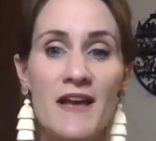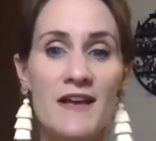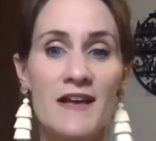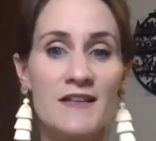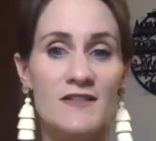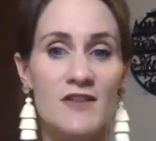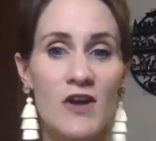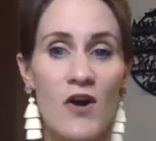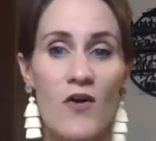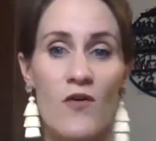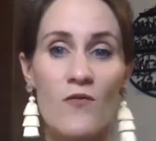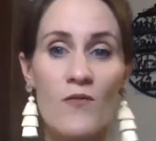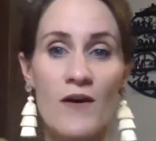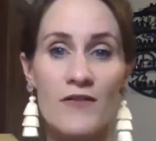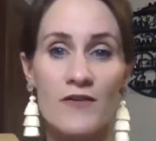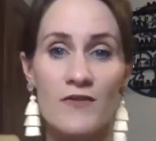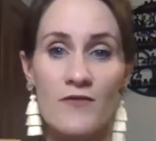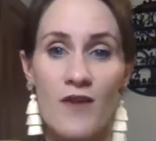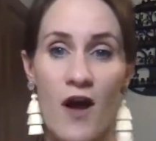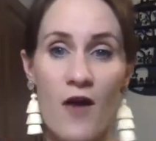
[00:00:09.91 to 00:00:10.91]
So whether
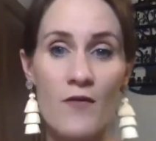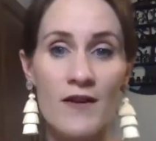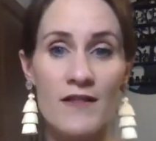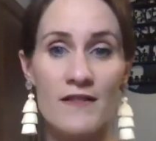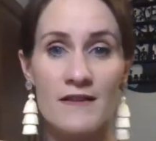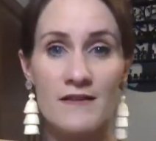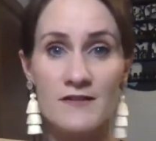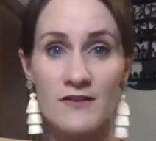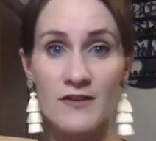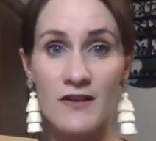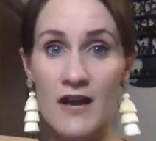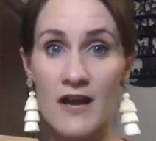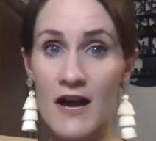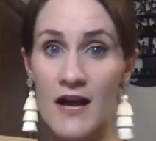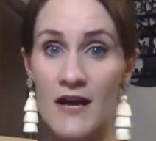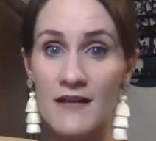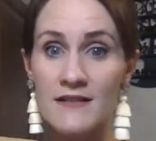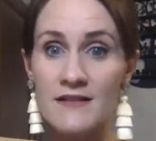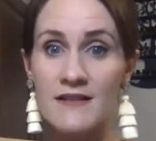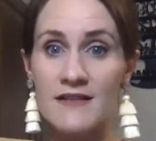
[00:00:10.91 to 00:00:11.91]
you got one of these or
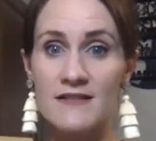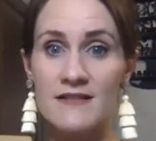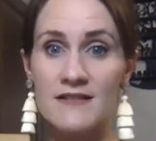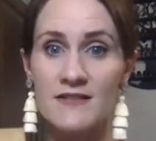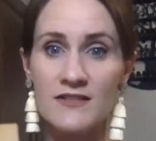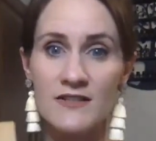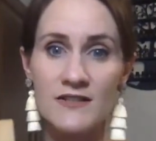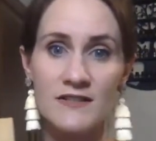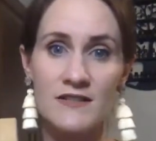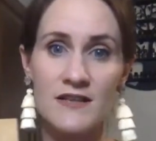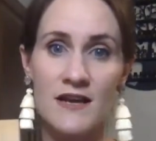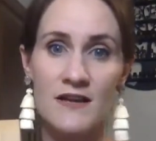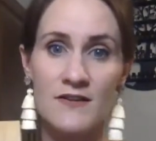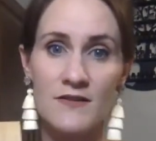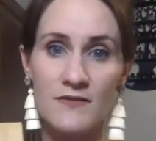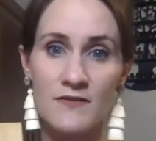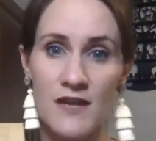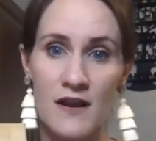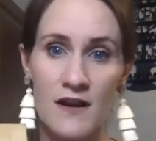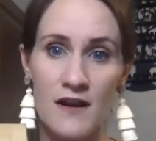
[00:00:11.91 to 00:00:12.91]
not, this is just a
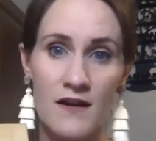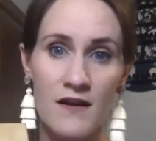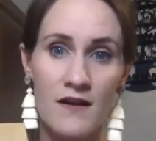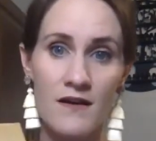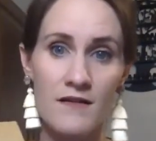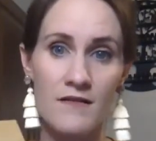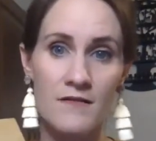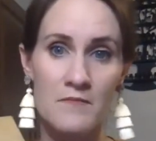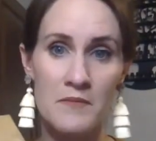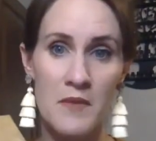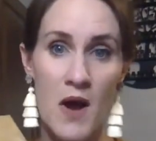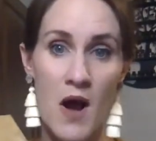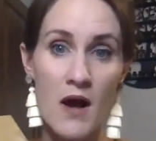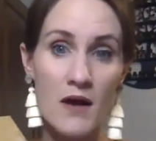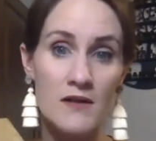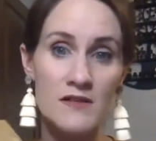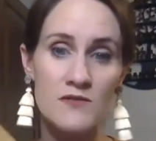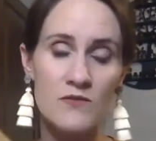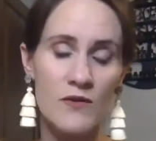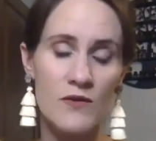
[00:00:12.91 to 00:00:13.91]
doTERRA
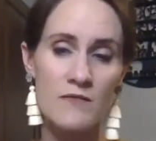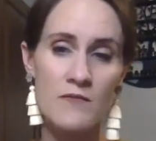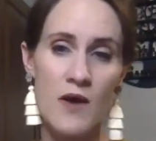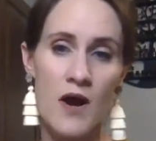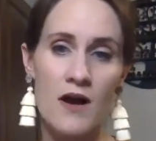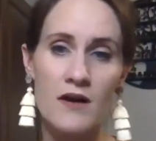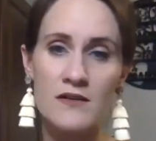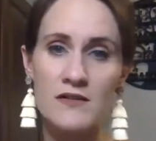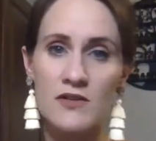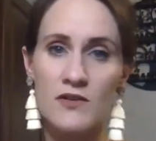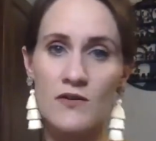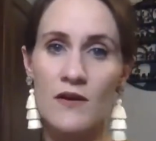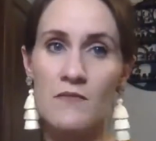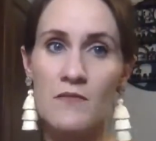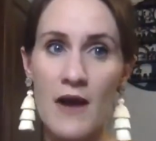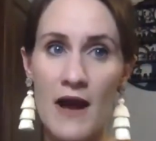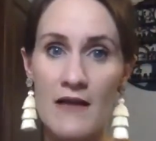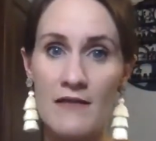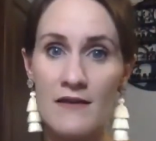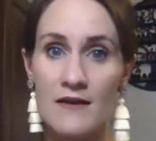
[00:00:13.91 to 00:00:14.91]
box, wooden box. You can
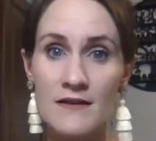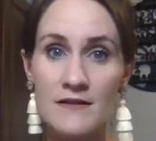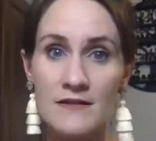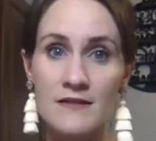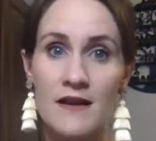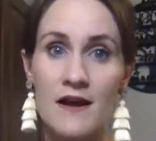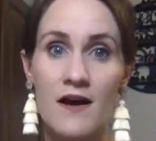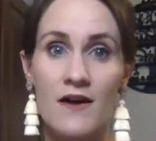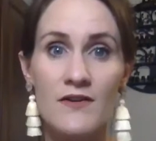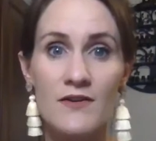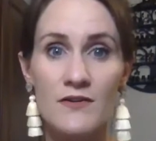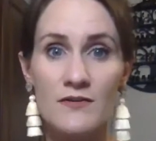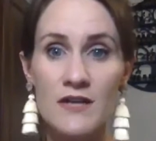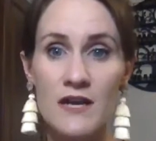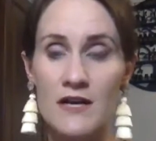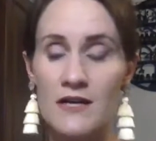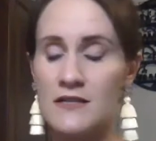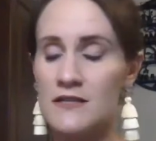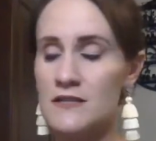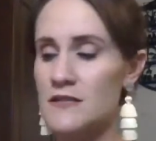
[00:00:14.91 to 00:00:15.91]
buy this on
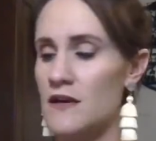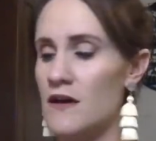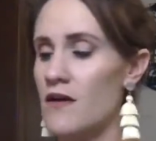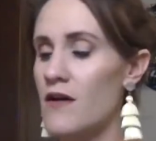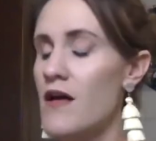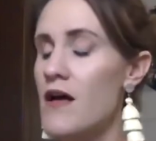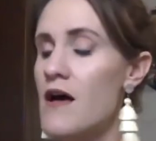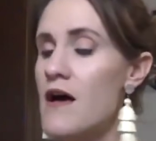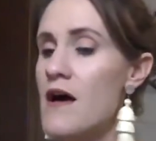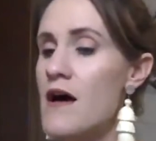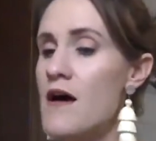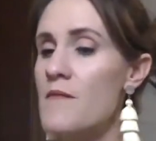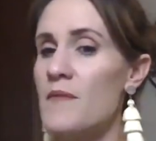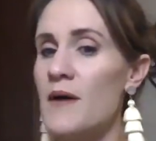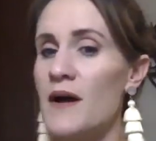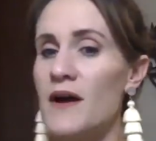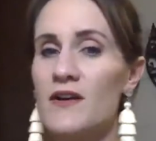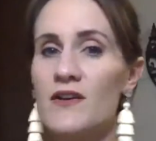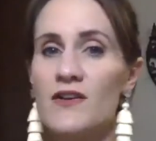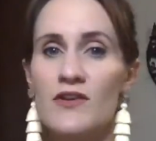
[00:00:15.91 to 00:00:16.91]
doTERRA still,
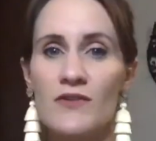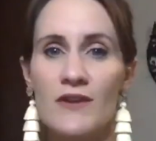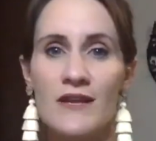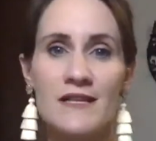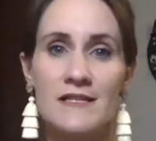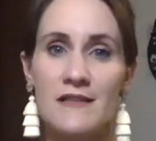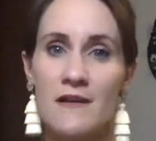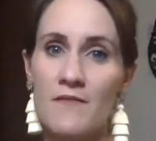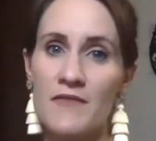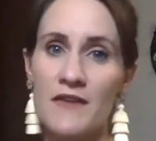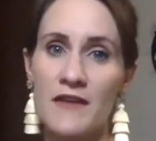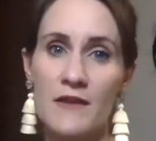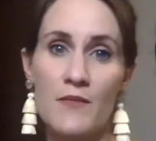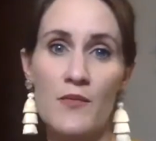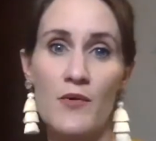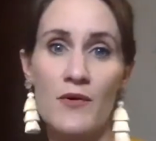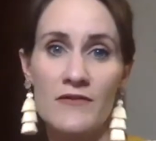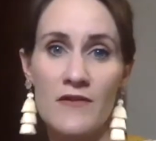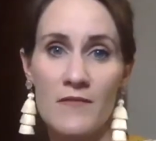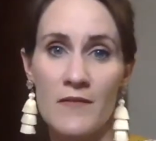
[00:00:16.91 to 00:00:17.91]
but you need something to
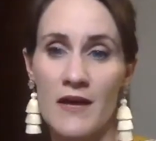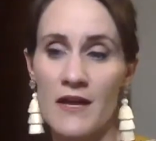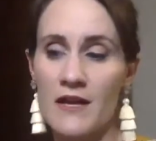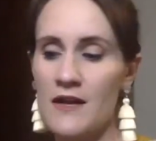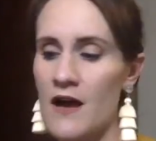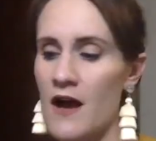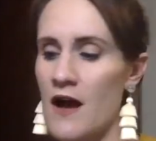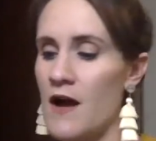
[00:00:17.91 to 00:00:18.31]
put them in.